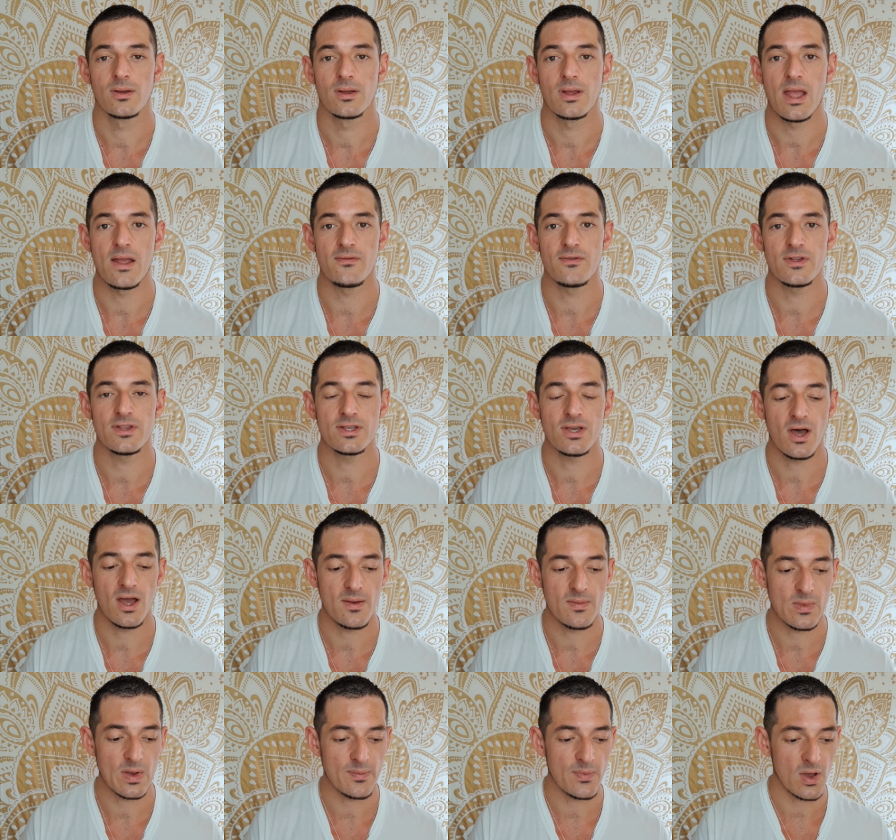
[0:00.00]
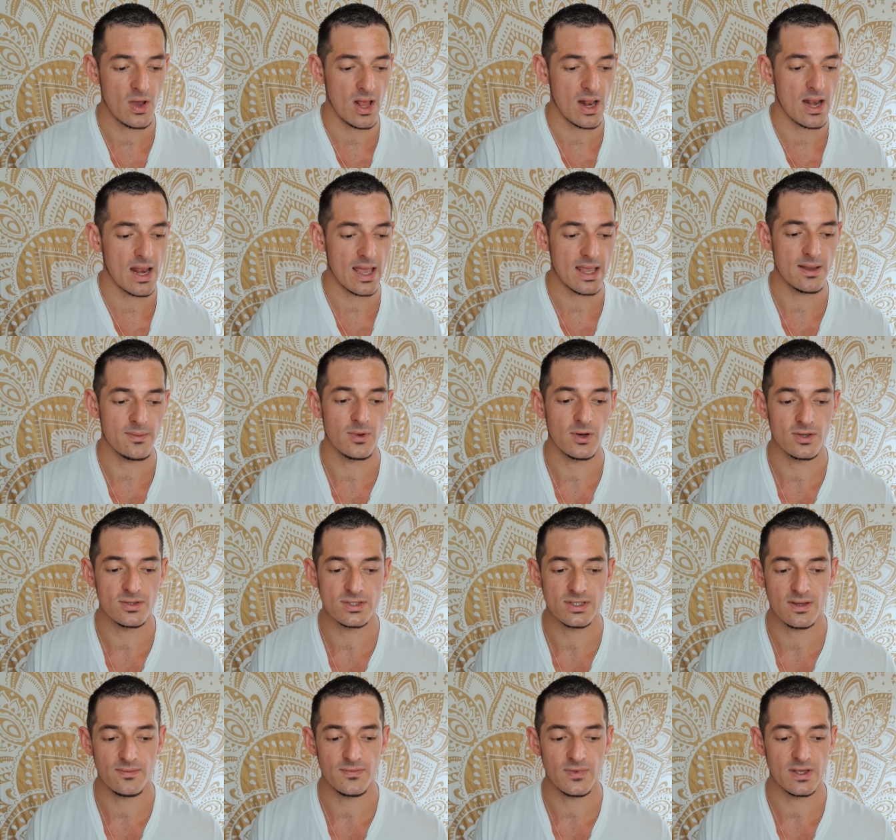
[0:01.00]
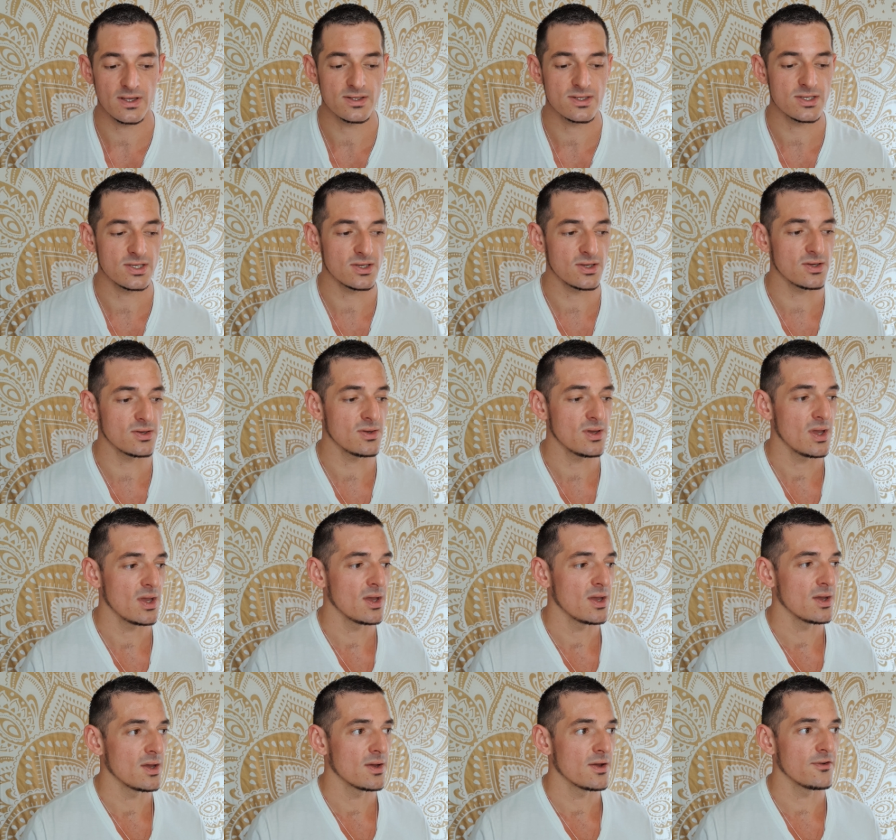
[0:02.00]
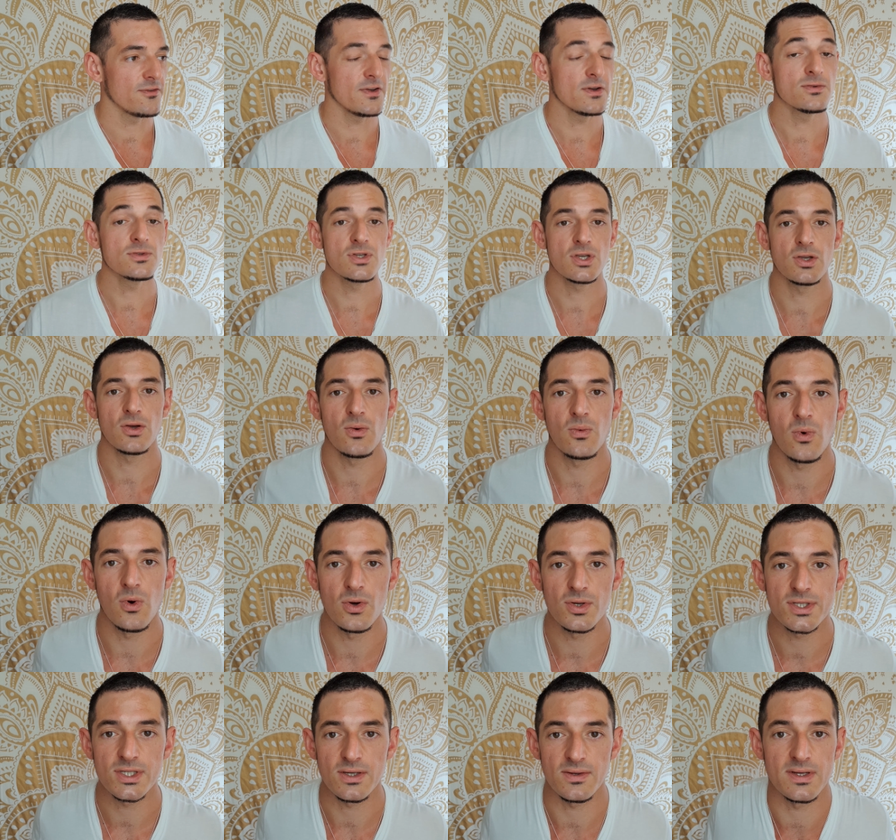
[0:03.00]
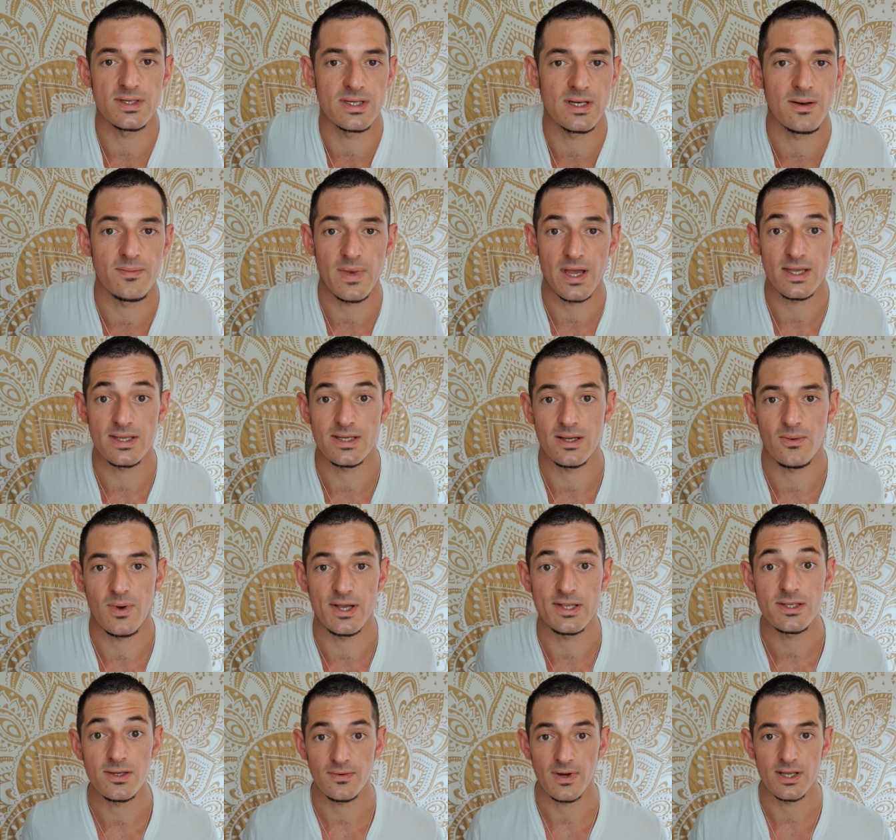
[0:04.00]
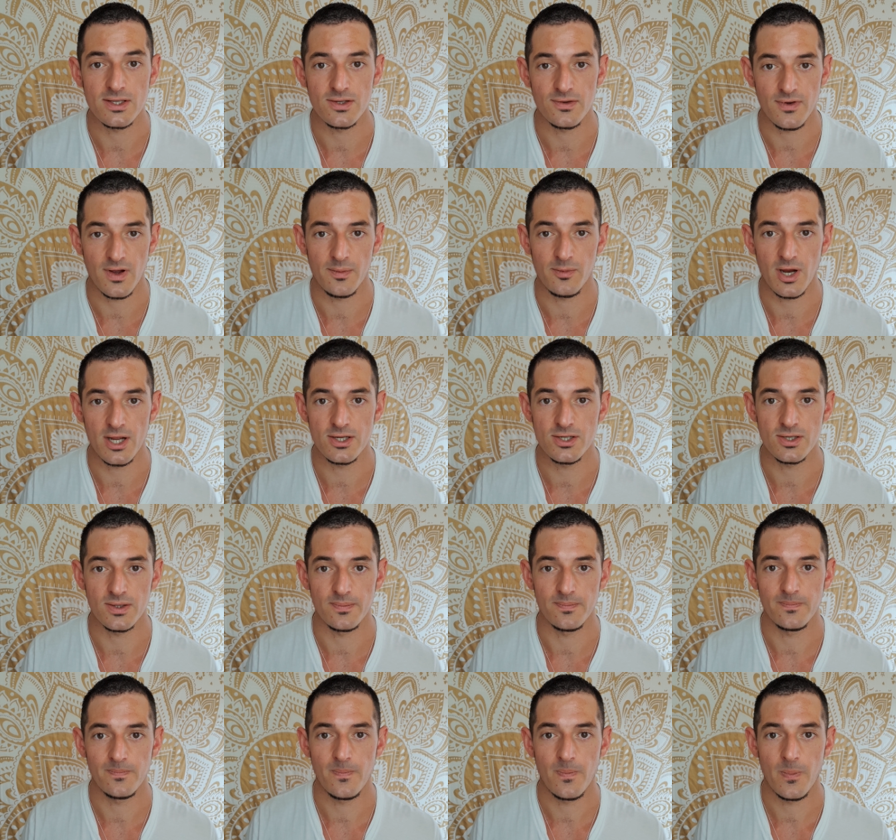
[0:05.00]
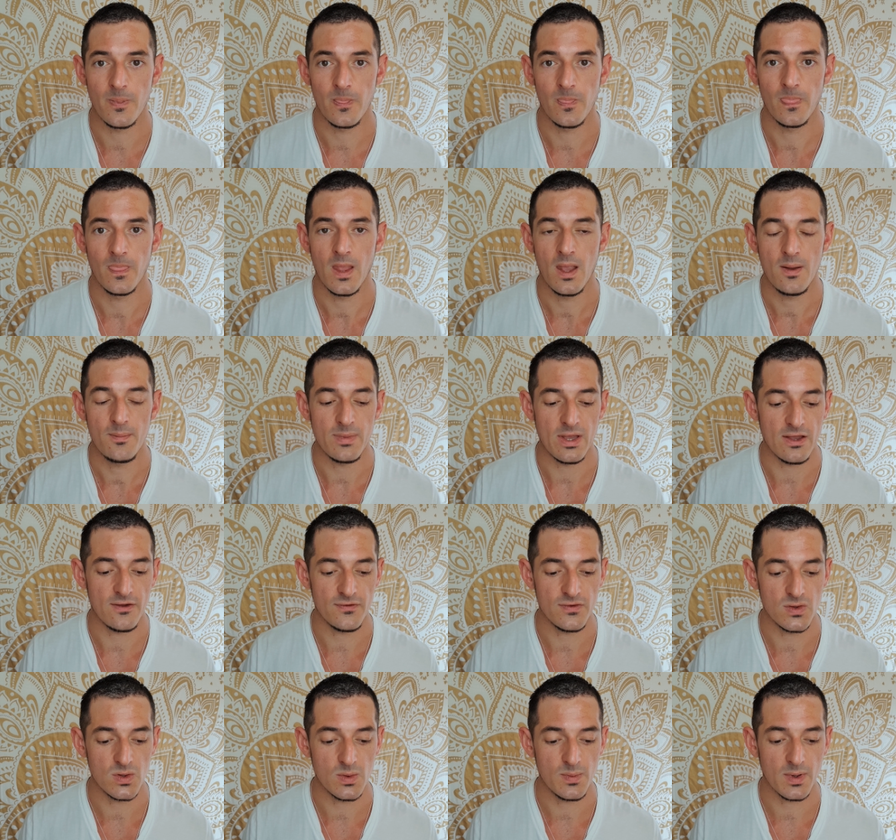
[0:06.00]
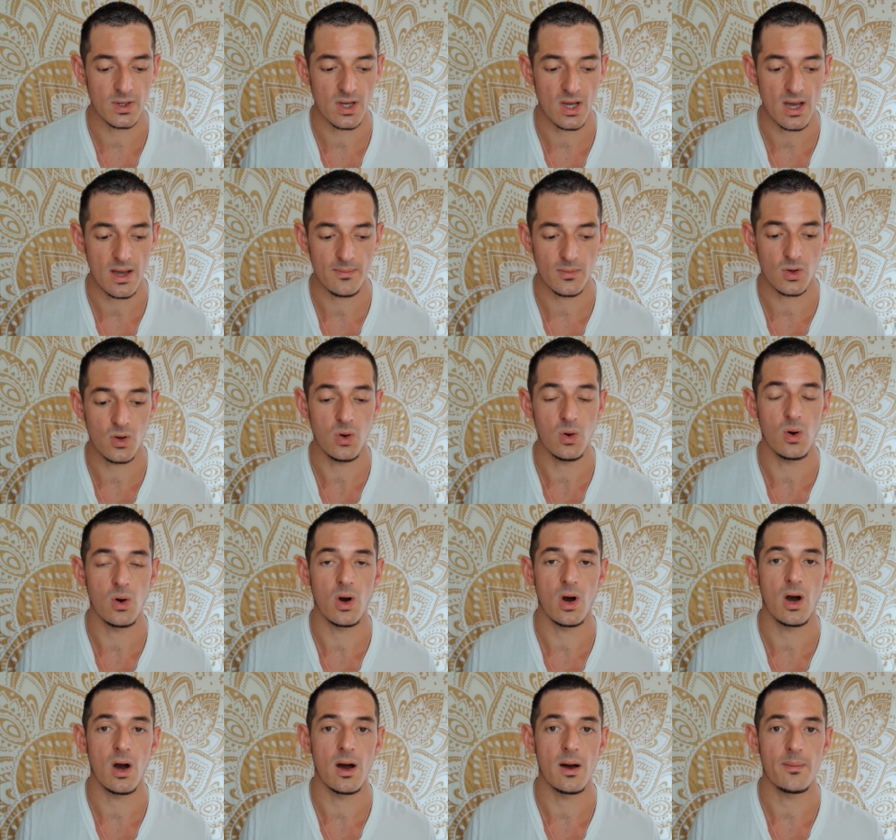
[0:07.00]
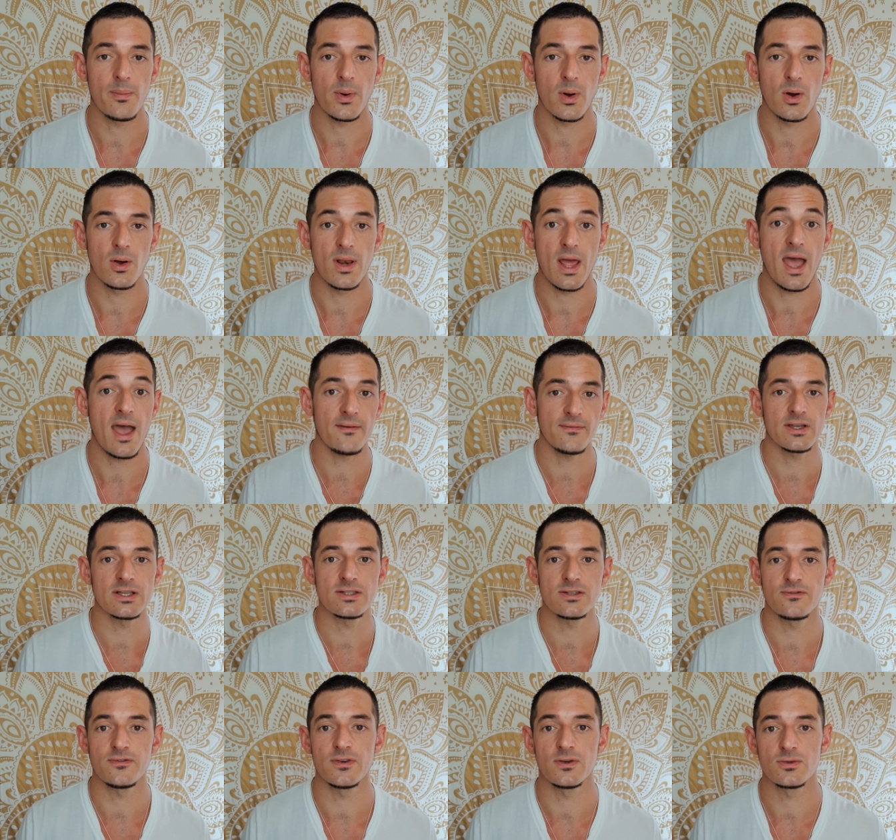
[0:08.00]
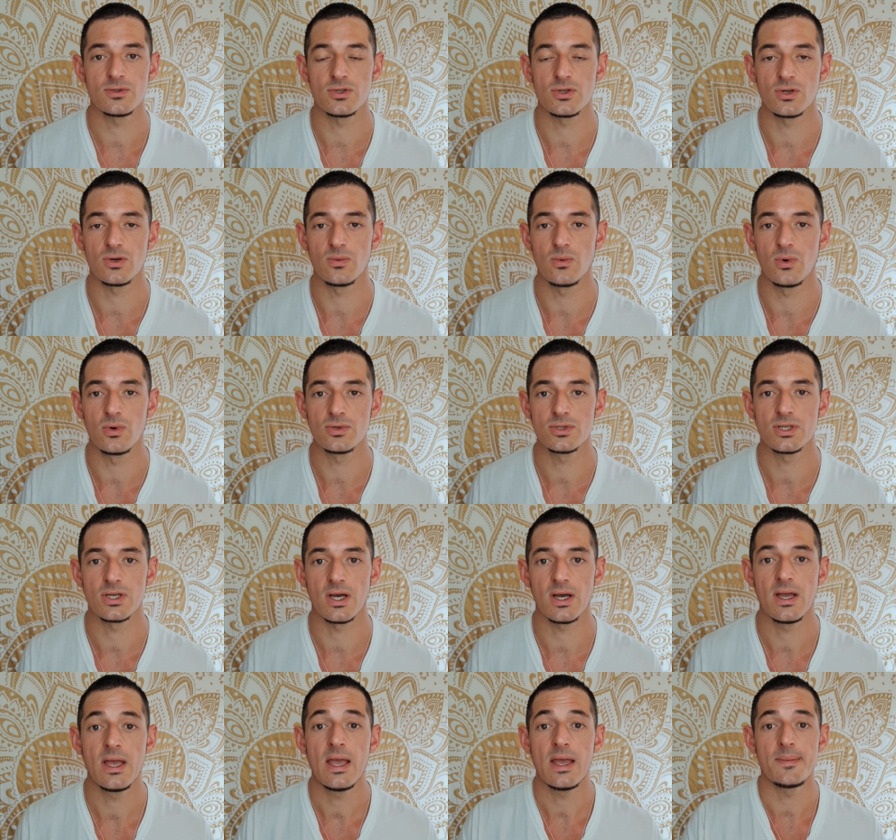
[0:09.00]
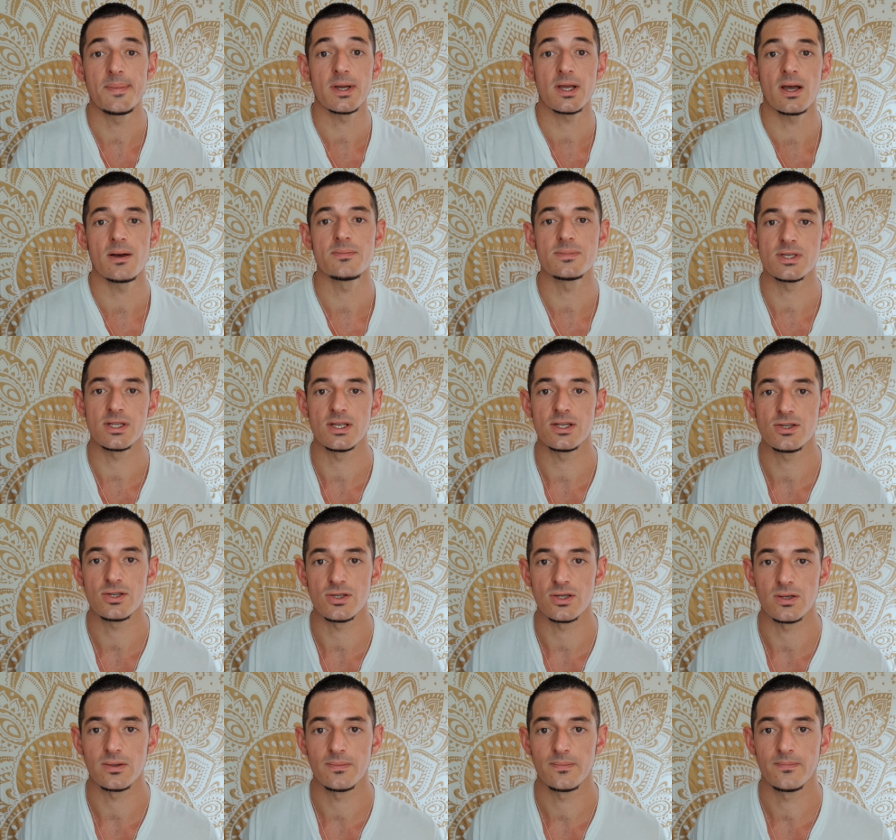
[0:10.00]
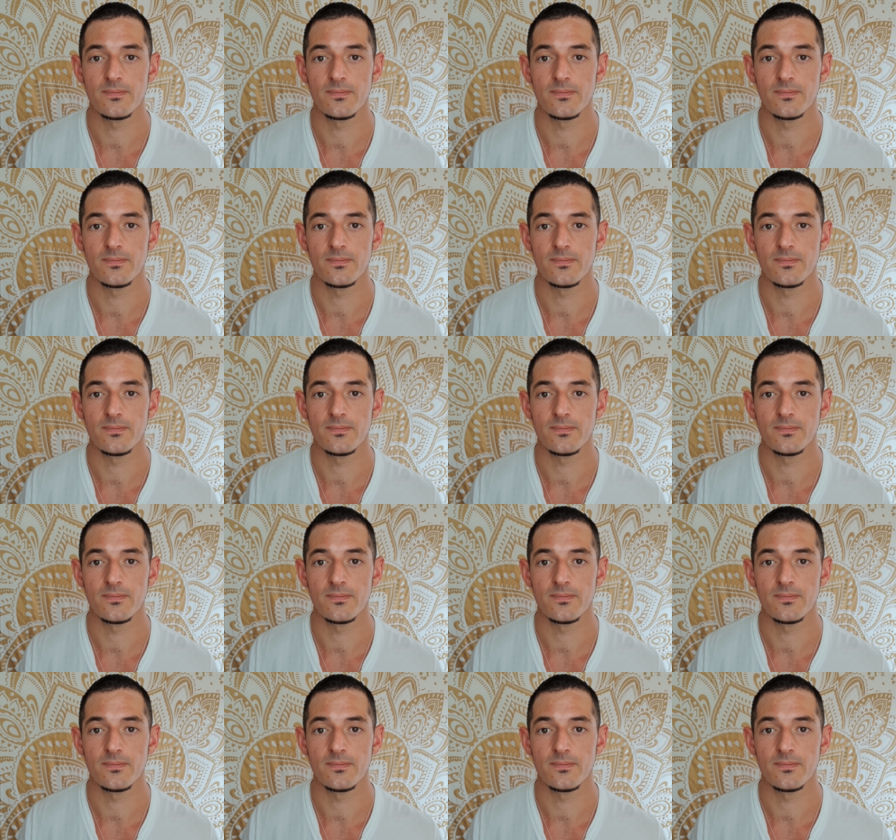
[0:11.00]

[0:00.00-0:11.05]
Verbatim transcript: Every time we put a label on something, to filter your water is an amazing way to raise your vibration. But if you become caught up on having to filter your water, it becomes an issue